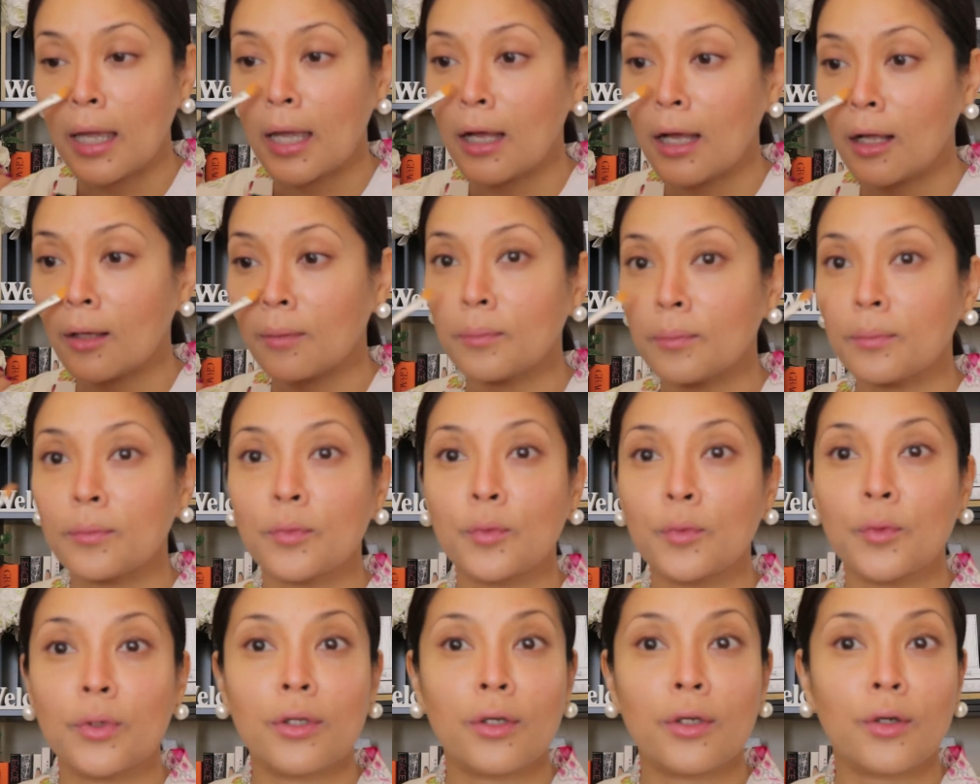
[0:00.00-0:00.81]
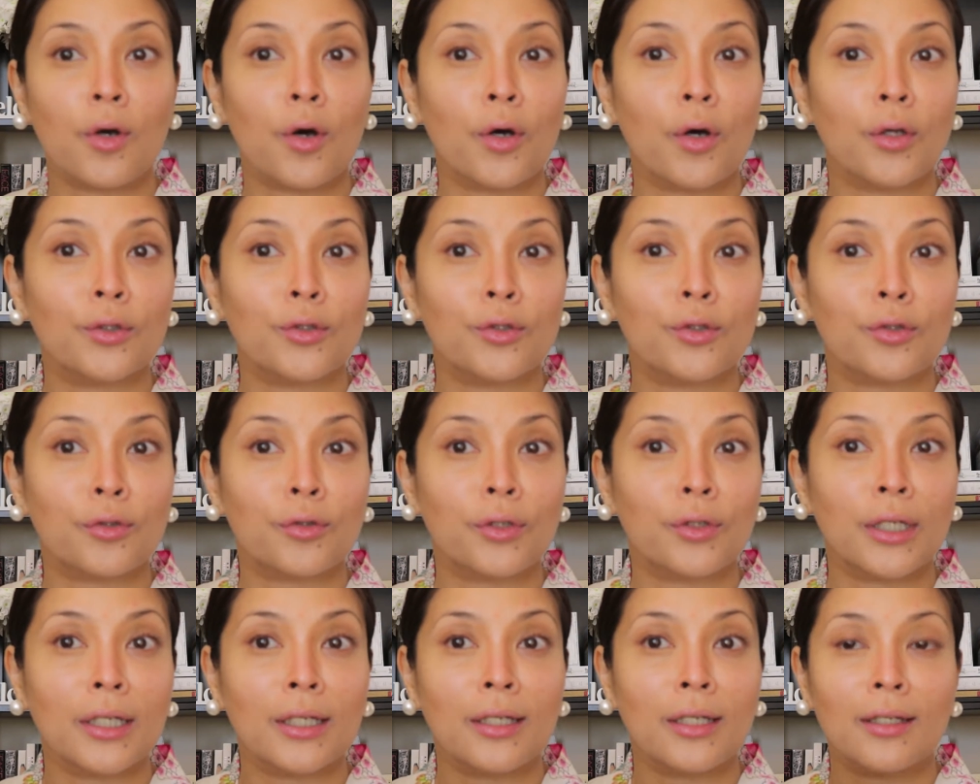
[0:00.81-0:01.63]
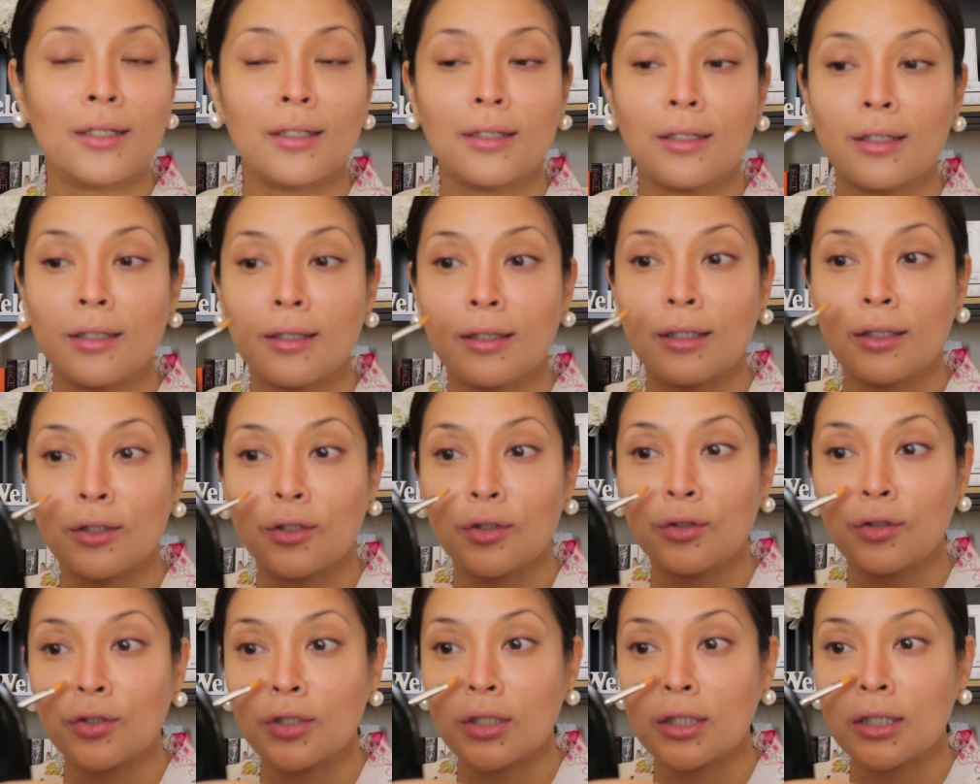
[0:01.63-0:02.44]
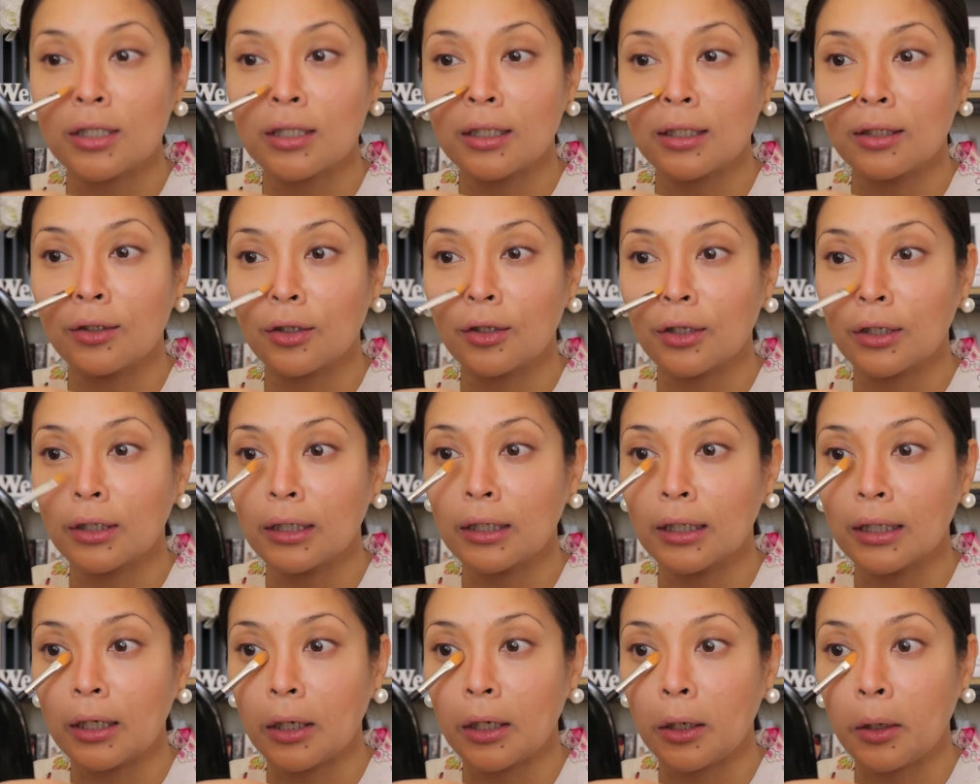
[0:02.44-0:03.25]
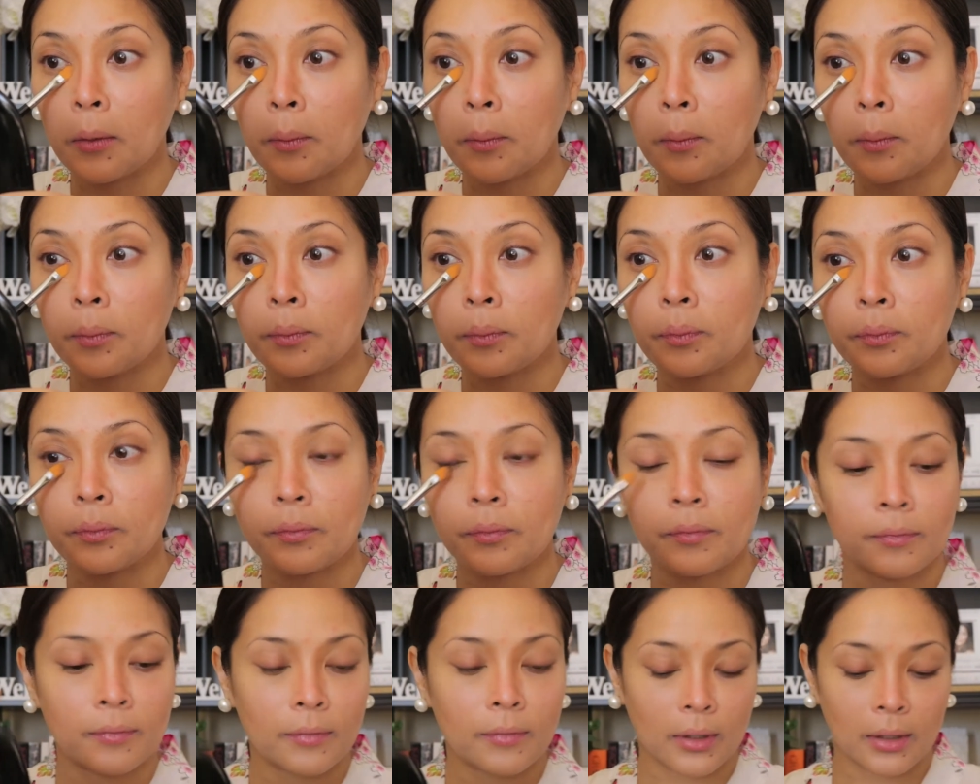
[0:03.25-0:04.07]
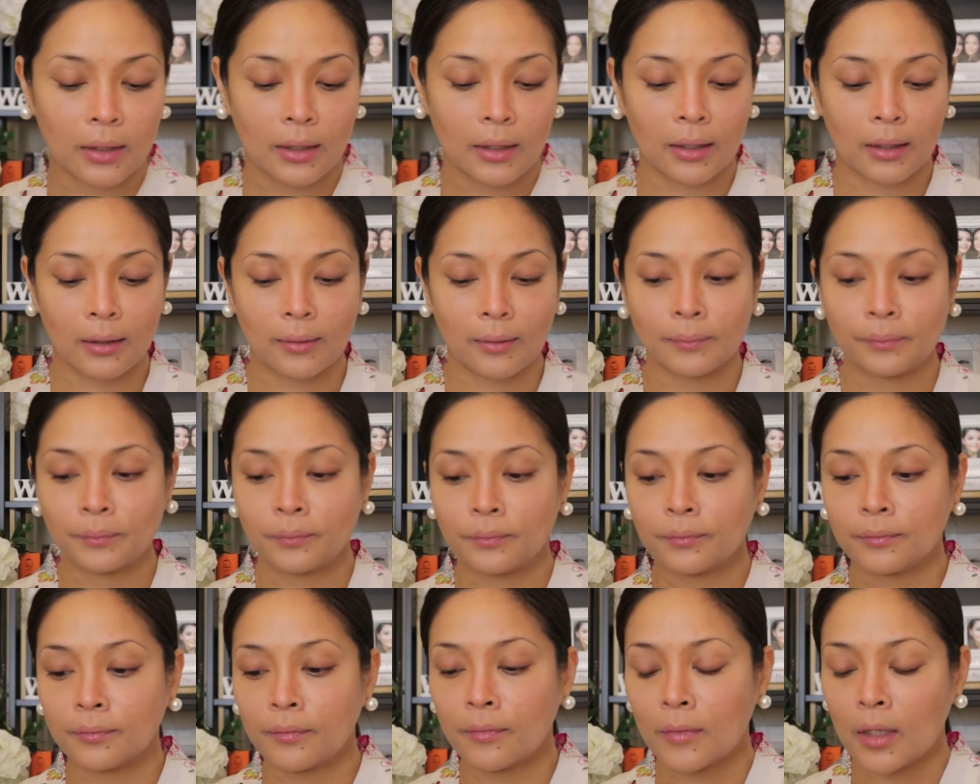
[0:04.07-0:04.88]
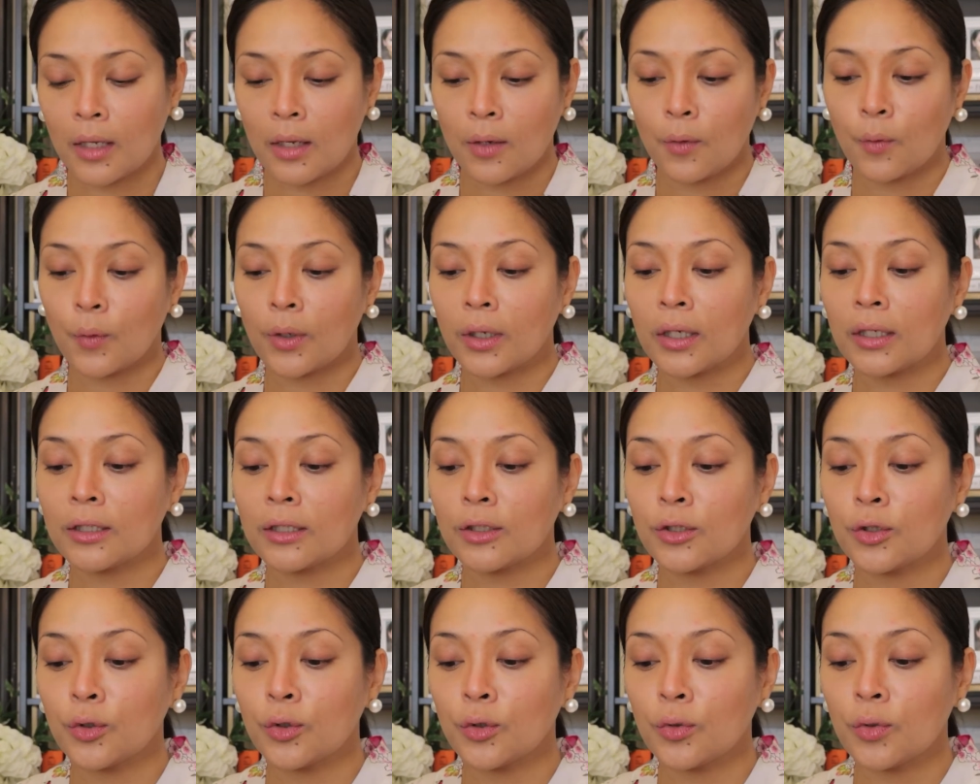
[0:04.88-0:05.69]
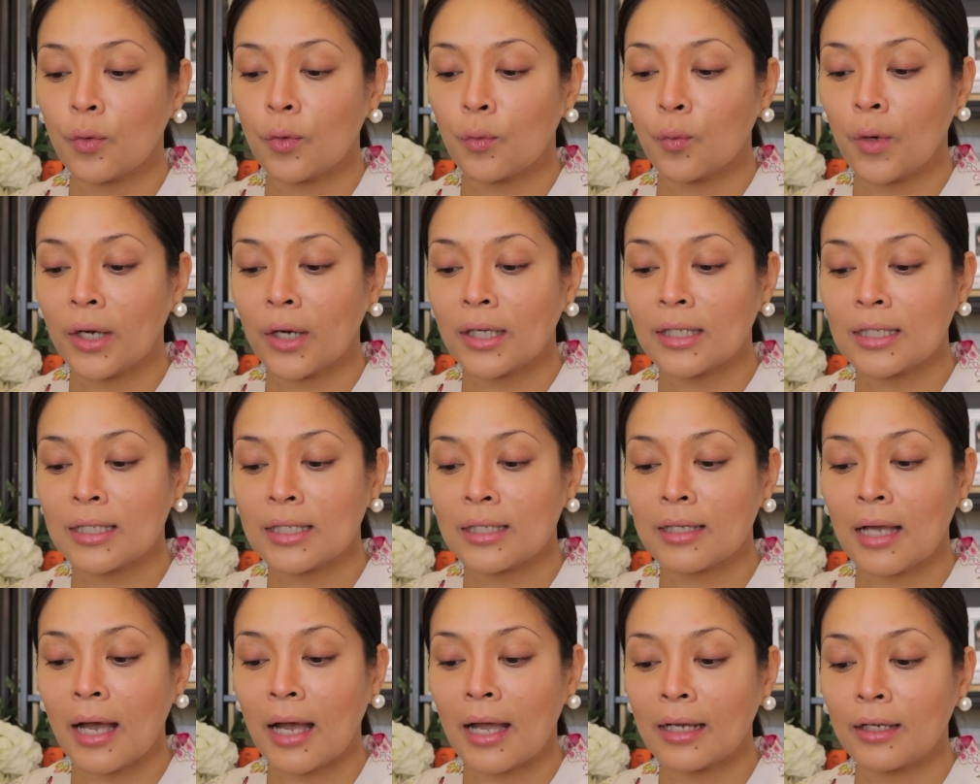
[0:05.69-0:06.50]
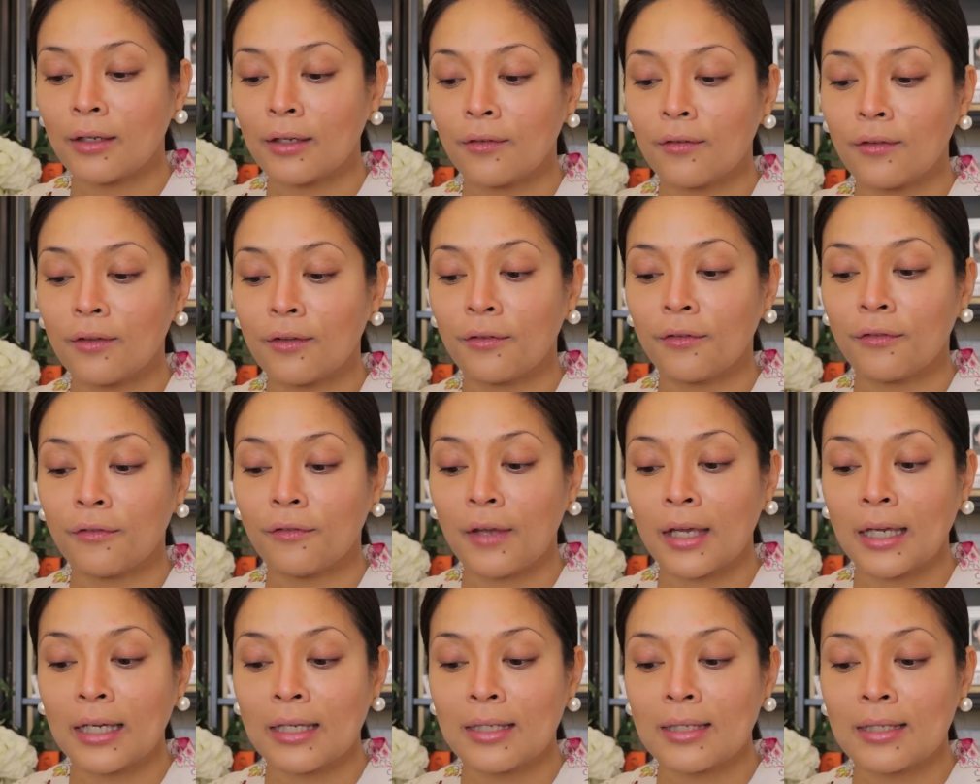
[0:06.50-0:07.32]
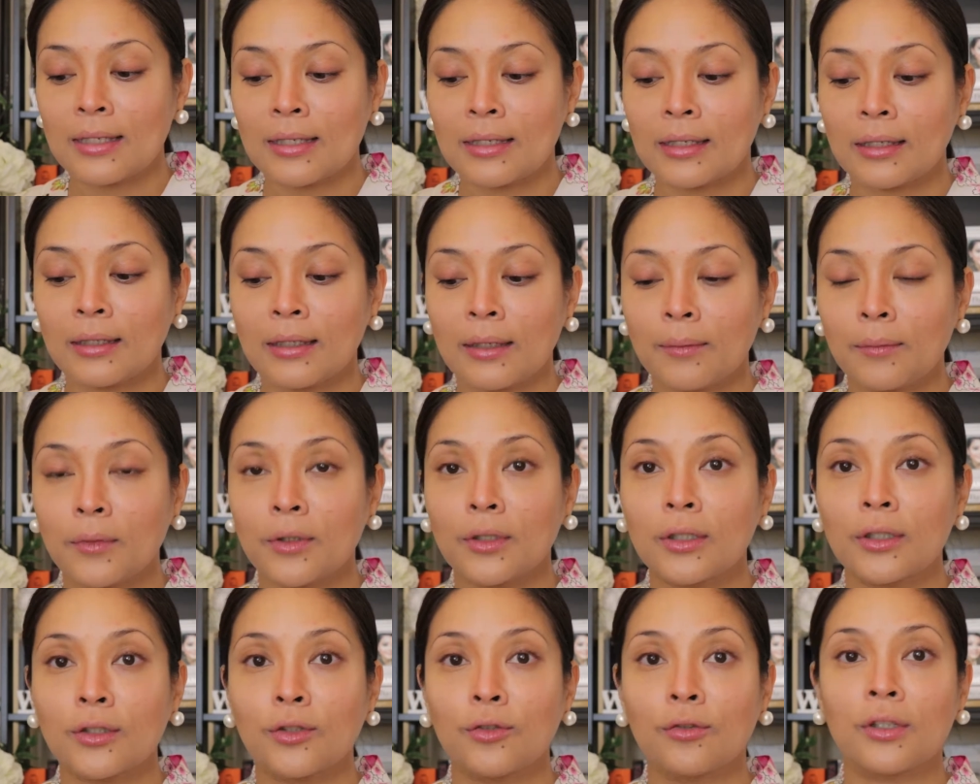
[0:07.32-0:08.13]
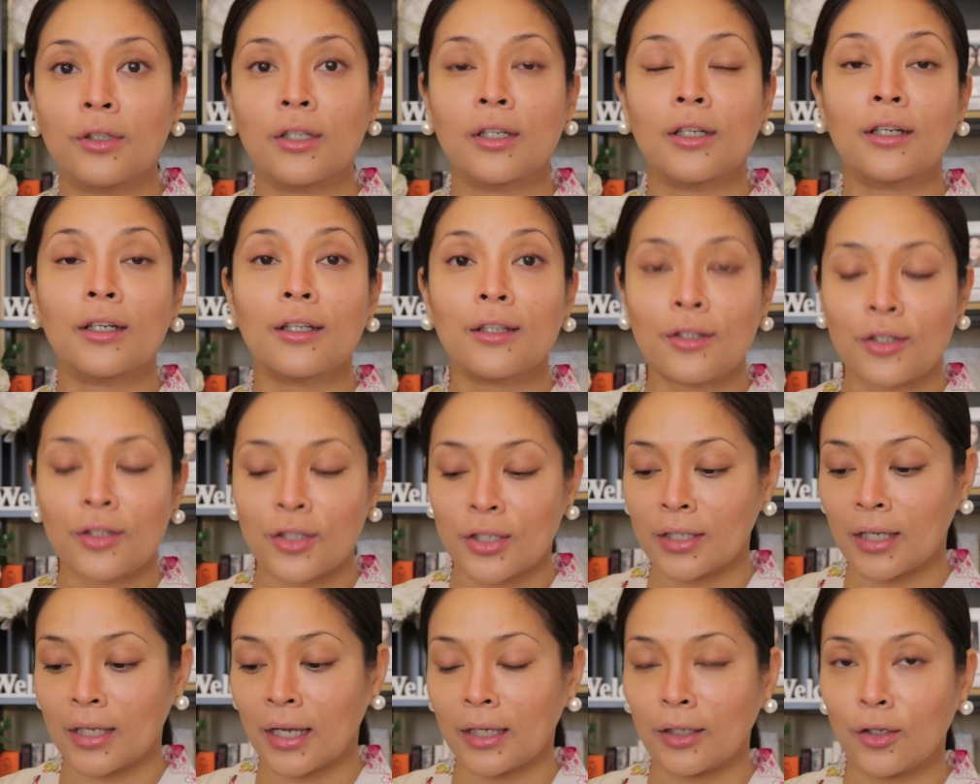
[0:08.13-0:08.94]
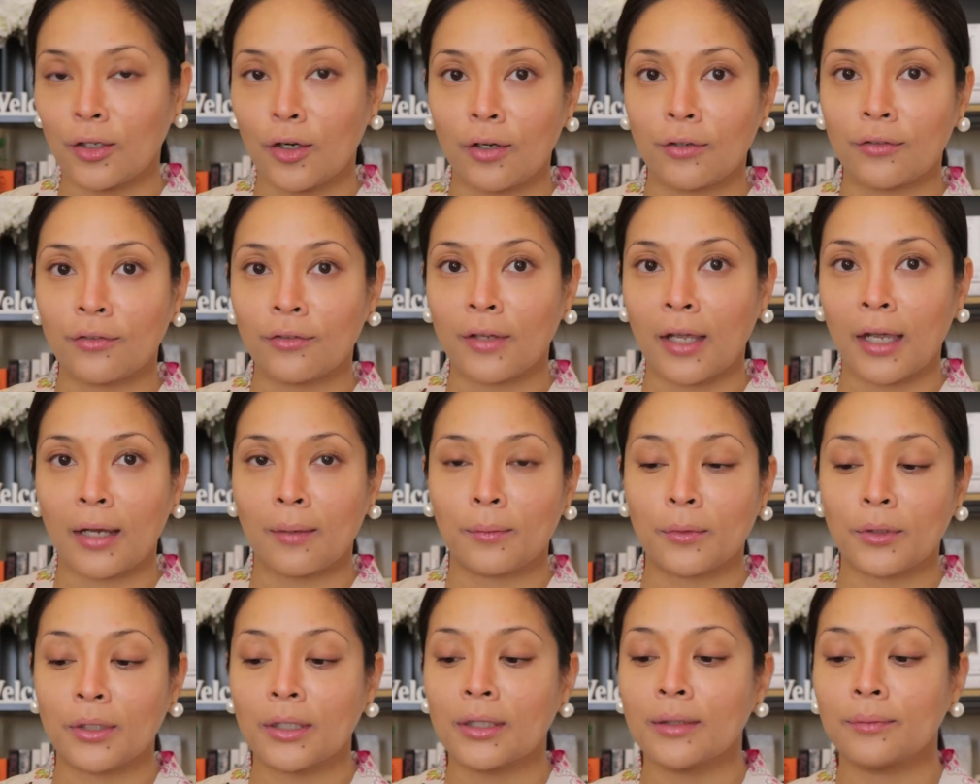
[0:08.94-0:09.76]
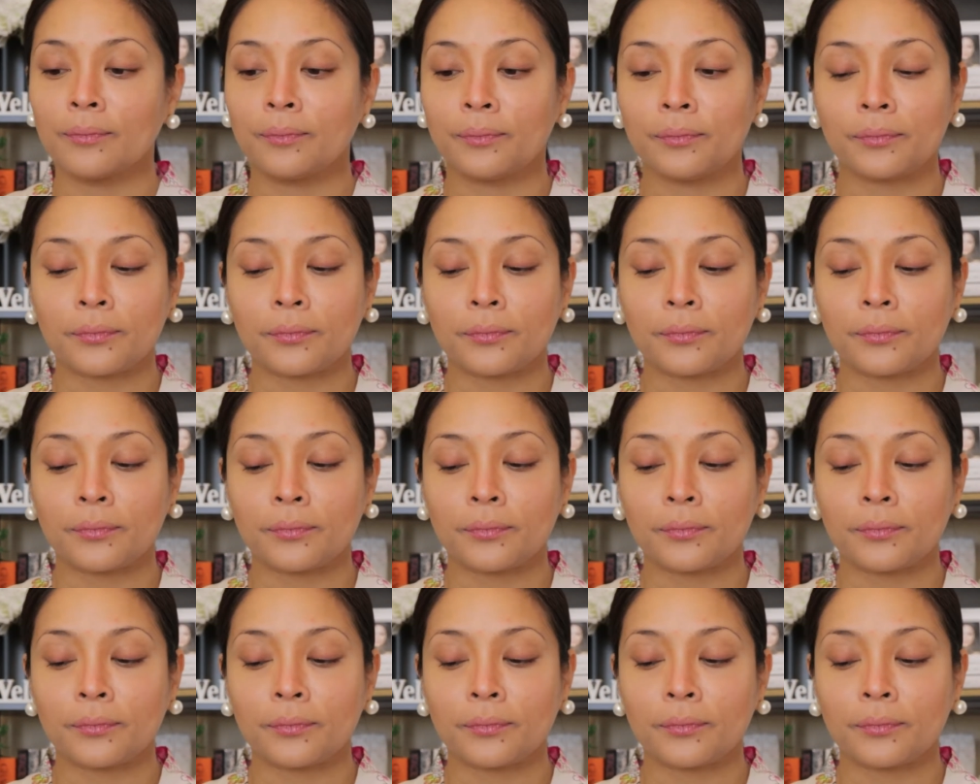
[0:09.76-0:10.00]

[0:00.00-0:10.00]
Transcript: help with the contouring that you just did earlier. Okay. We're gonna do one side of the face, and I'm gonna do the other side off camera.